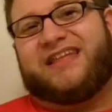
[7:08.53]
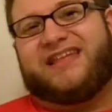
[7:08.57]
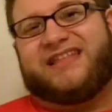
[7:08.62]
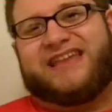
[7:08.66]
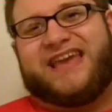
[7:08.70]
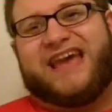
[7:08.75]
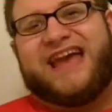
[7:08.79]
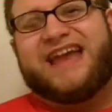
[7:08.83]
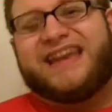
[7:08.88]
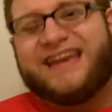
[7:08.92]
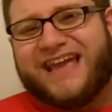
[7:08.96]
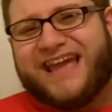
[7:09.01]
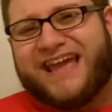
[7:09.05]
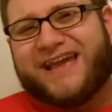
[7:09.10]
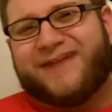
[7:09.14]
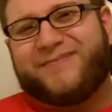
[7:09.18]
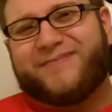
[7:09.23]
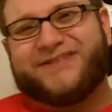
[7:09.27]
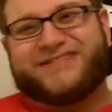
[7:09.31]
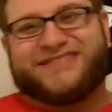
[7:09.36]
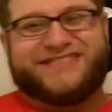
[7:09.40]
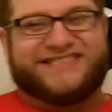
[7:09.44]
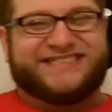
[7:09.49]
Yeah, the end
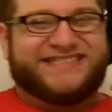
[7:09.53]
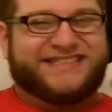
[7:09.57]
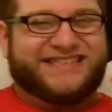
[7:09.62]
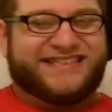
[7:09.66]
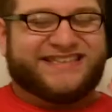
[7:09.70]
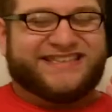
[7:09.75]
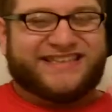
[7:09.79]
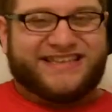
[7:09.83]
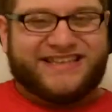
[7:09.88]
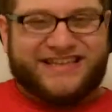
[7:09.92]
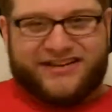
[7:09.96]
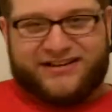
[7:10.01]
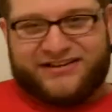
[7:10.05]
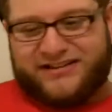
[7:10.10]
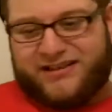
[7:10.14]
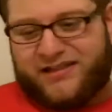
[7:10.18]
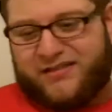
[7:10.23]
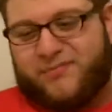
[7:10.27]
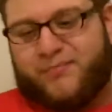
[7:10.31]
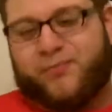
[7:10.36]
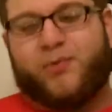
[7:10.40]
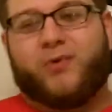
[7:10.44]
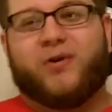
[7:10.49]
game is just a little
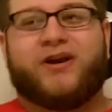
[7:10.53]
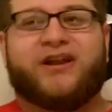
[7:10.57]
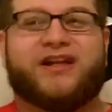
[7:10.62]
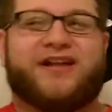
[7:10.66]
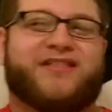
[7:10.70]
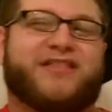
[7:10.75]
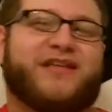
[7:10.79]
disappointing.